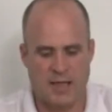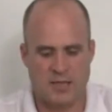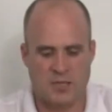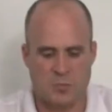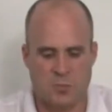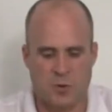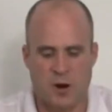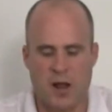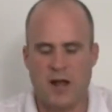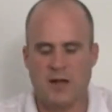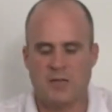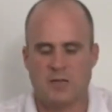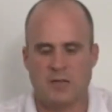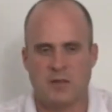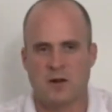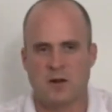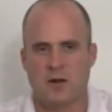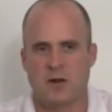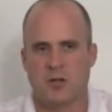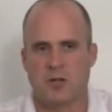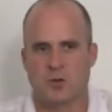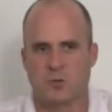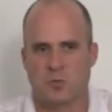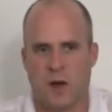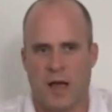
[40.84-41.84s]
as the product's in
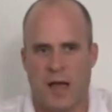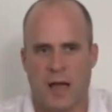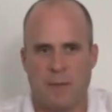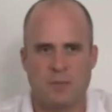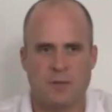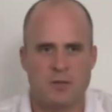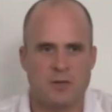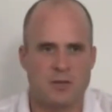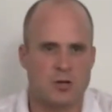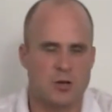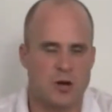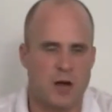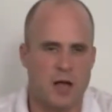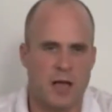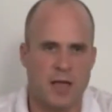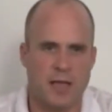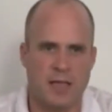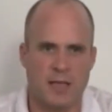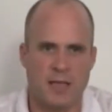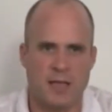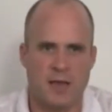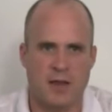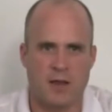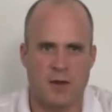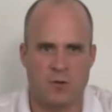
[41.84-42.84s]
there, it's rapidly
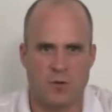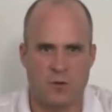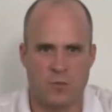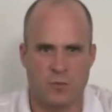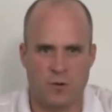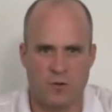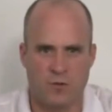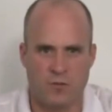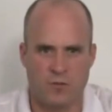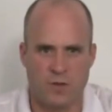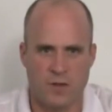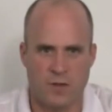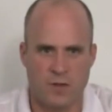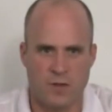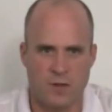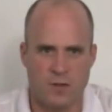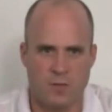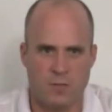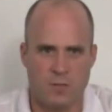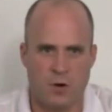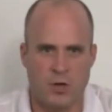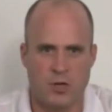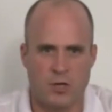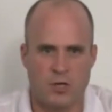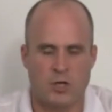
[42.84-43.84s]
drying it and removing
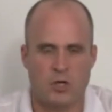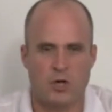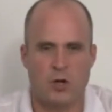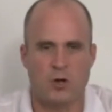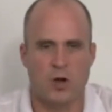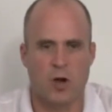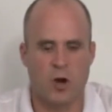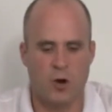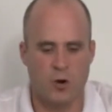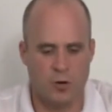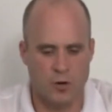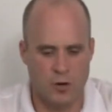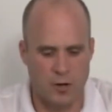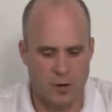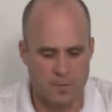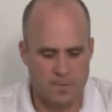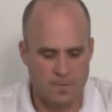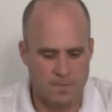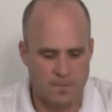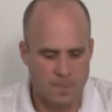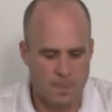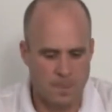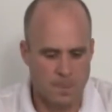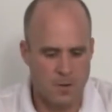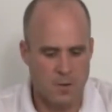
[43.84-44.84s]
moisture and odor.
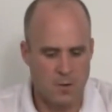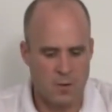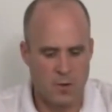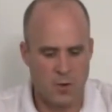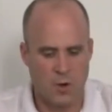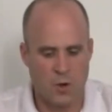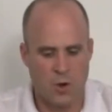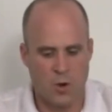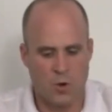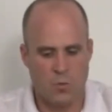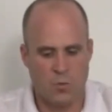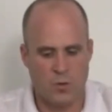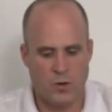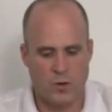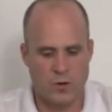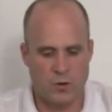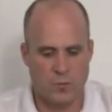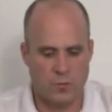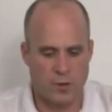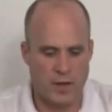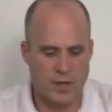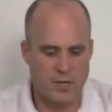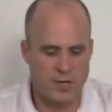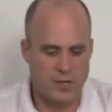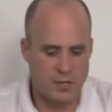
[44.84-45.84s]
When you're
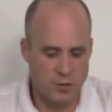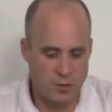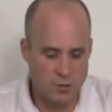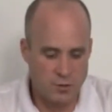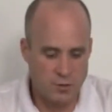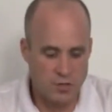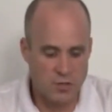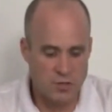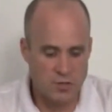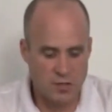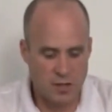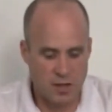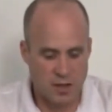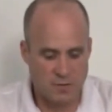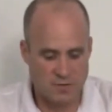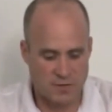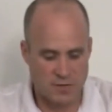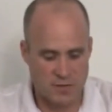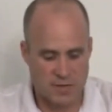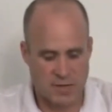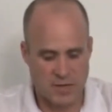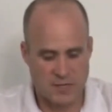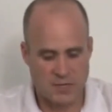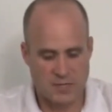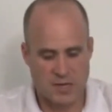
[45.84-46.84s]
ready to use your gloves the
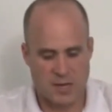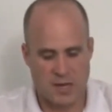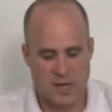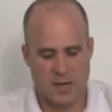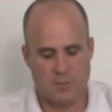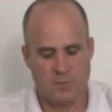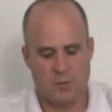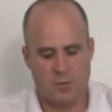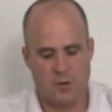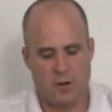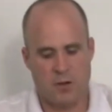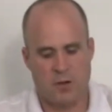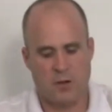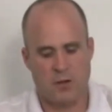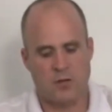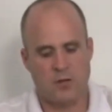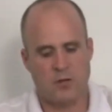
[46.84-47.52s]
next time, all